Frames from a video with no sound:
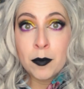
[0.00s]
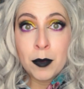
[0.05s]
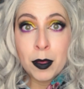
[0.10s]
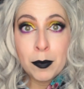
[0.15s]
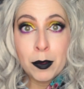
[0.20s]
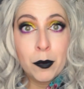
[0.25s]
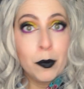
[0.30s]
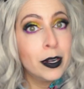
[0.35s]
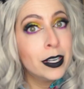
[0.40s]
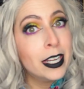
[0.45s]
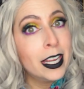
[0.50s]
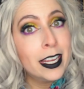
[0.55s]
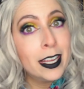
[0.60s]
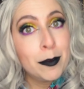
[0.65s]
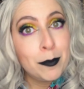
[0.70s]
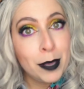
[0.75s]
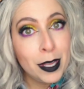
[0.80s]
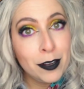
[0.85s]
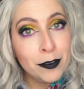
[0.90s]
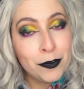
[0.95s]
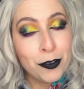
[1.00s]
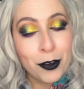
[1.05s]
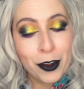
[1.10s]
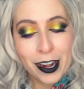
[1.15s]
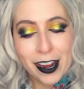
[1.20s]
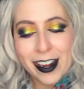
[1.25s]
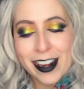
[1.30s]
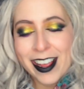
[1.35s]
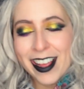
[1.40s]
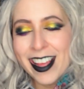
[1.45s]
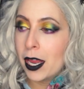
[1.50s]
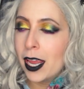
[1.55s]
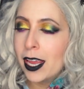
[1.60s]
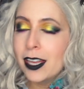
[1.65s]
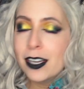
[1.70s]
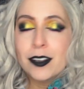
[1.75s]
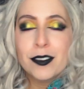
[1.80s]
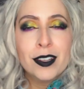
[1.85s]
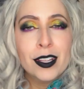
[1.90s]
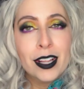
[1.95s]
and maybe one day get paid for it.
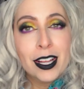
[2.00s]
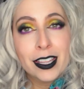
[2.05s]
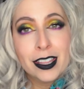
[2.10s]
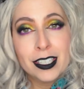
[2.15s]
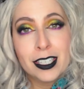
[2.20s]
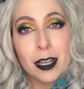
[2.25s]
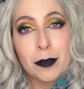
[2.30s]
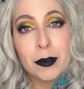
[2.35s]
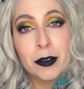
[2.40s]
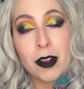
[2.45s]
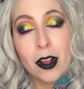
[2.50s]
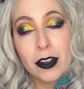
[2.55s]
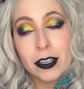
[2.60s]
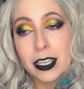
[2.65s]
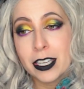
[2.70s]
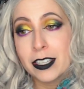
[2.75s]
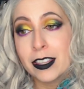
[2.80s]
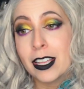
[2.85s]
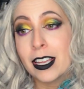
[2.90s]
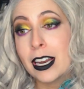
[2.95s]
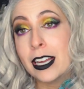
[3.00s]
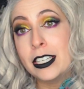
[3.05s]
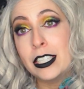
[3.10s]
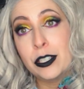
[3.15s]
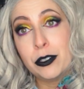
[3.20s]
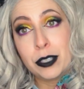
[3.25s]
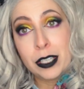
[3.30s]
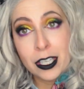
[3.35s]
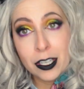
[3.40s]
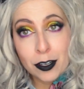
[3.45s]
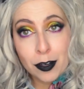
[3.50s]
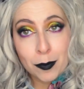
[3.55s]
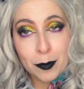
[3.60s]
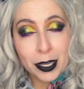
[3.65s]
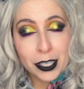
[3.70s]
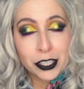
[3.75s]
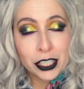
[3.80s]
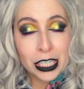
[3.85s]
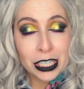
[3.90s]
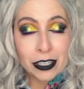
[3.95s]
And if you like the type of content that I do here on
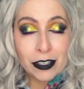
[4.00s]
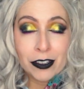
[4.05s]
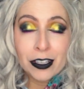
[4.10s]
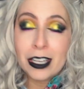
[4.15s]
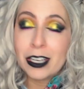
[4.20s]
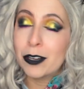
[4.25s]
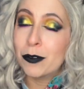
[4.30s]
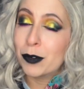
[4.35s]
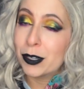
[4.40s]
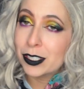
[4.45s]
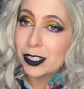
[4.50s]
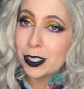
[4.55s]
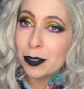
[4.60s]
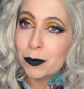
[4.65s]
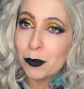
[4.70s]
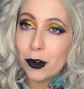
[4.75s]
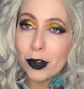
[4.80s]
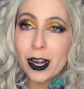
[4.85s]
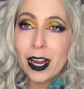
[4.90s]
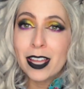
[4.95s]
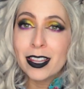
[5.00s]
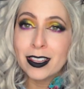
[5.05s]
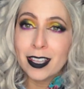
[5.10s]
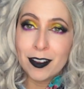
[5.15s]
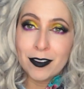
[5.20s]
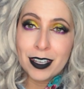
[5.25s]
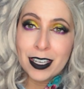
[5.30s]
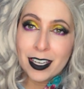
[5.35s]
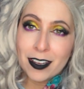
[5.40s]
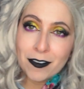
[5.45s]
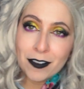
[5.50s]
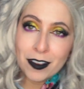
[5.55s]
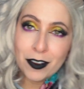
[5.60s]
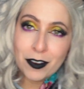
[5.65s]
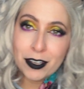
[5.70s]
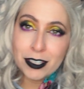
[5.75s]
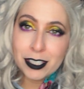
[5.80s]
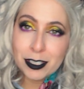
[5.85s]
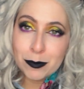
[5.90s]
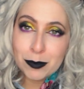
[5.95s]
my channel and you want to see more, I'd love it if you
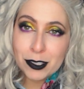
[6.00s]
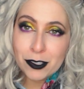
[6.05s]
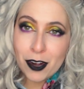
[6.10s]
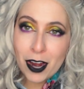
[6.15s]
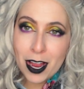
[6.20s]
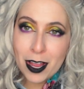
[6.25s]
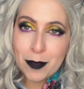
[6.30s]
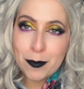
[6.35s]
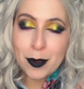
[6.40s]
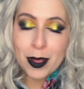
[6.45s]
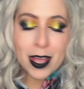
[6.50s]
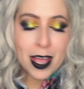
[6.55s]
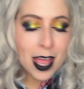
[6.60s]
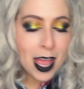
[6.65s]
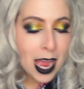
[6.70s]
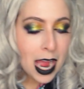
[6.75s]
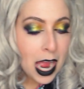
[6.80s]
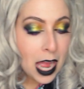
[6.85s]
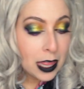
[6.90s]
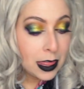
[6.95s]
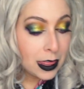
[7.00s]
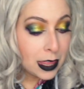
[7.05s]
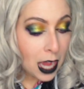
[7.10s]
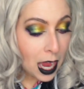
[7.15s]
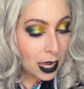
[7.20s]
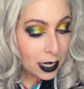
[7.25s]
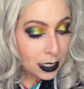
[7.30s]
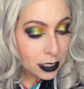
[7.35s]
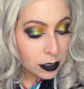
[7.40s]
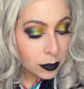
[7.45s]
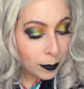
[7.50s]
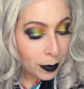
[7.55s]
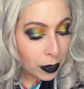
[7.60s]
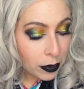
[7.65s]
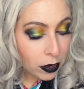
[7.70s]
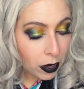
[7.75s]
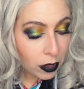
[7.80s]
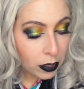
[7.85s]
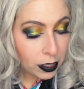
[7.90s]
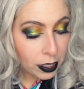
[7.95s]
could subscribe. That is
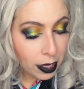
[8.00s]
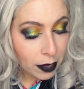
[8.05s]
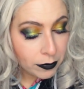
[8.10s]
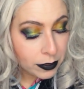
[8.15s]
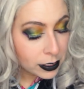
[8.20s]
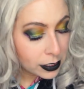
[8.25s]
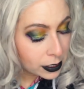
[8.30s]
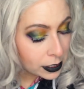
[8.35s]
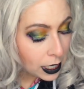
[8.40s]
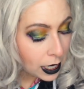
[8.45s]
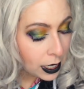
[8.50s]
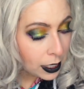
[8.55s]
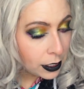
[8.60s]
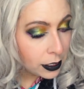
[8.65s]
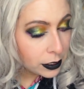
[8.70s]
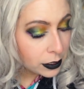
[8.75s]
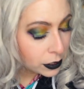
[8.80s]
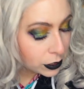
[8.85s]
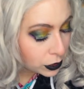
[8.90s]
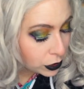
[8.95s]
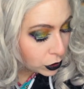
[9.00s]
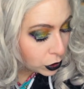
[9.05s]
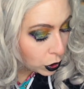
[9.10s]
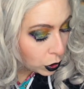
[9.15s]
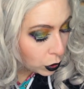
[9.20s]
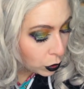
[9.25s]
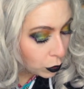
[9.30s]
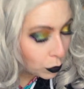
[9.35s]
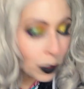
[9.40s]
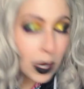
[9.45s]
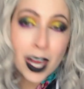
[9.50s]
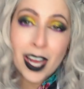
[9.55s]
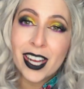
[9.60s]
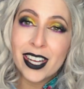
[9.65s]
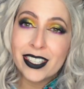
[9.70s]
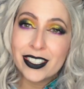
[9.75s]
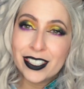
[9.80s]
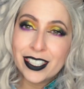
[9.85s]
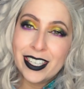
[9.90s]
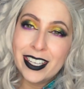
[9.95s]
about all I have to say, so
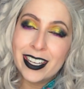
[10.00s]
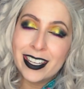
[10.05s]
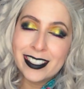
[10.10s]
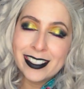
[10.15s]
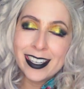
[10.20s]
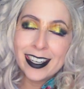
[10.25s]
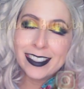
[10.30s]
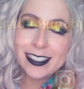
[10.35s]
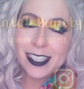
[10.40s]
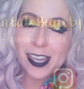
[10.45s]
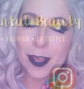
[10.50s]
I'll see you guys next